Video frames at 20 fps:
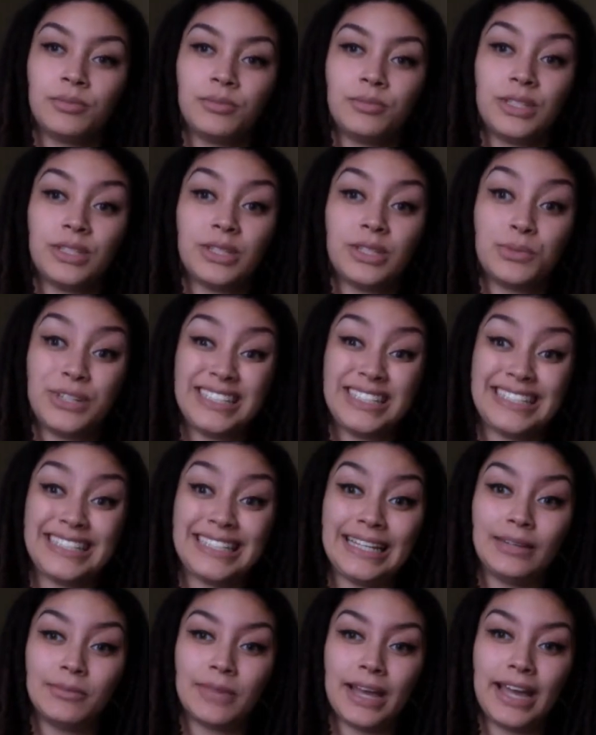
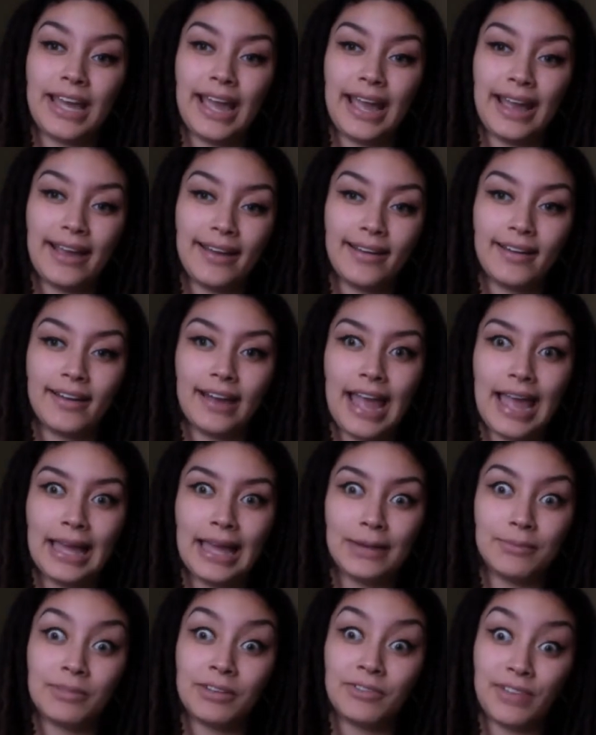spritzing my hair
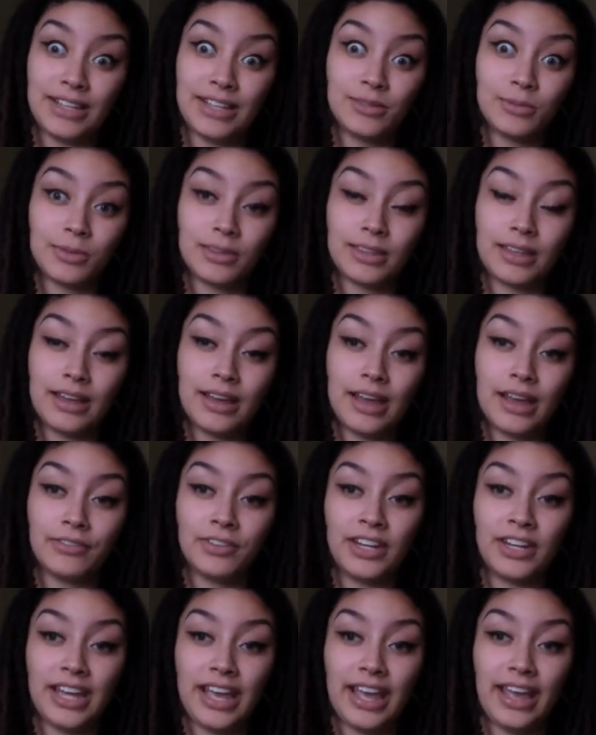and my face with it
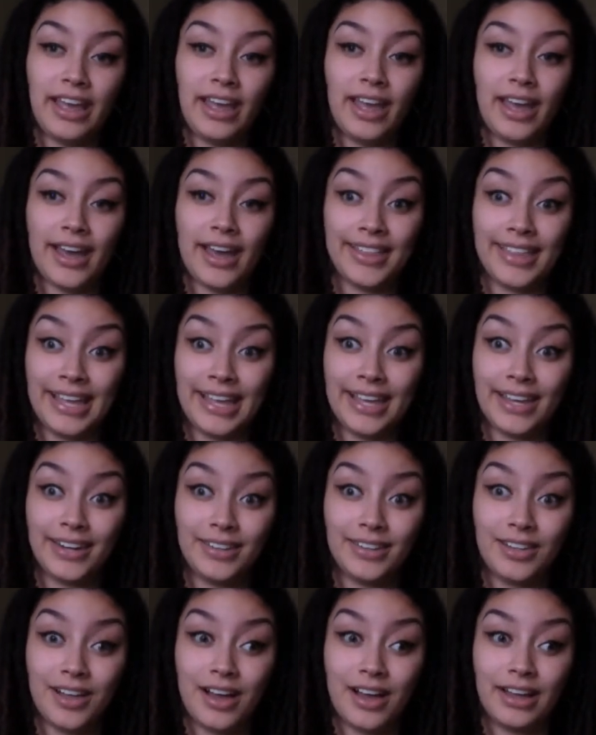every day. I like it a
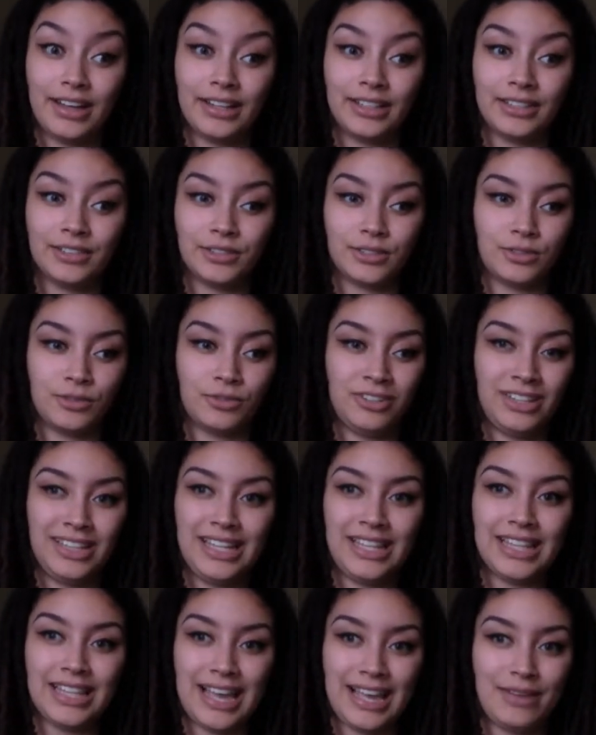lot. It's really
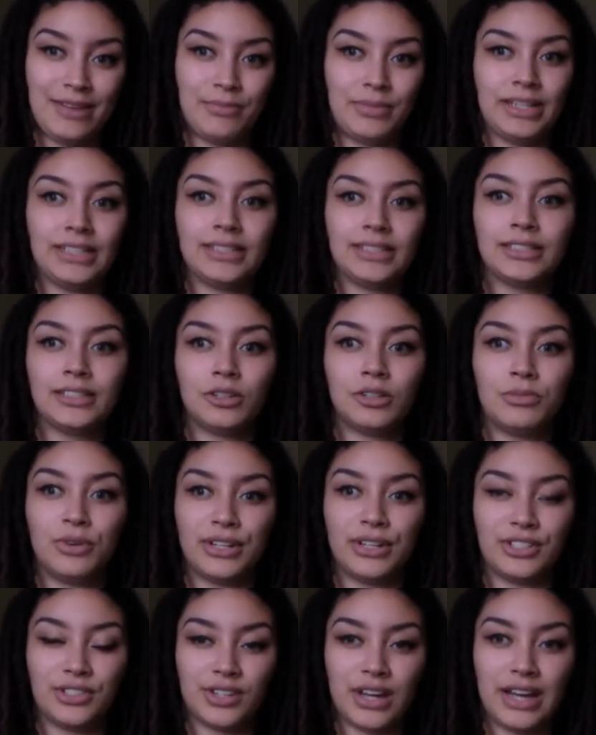light, but it's still
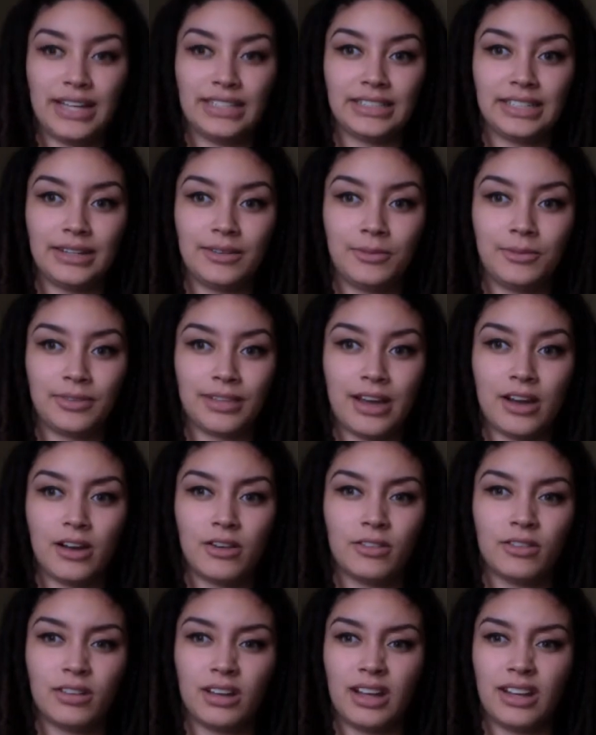moisturizing without,
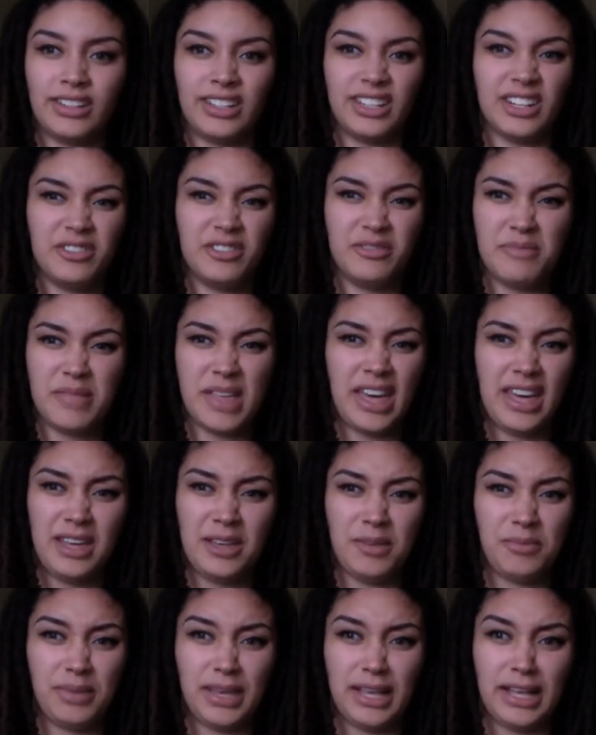
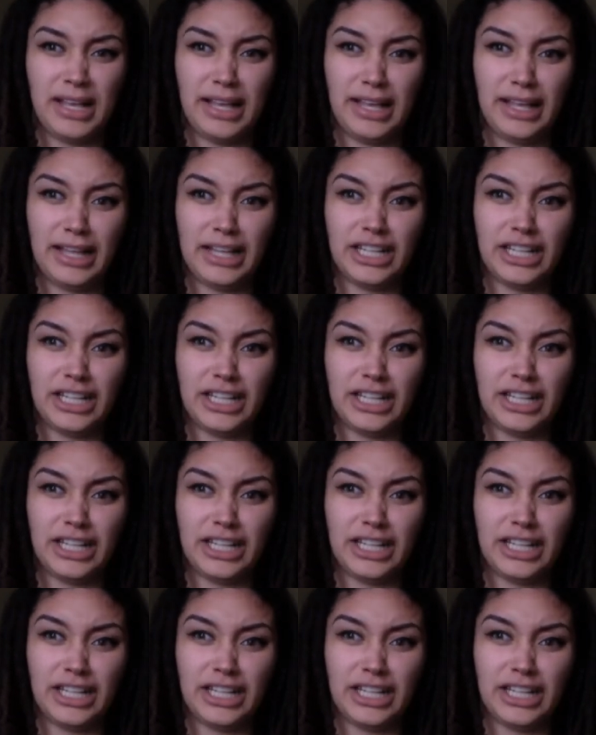being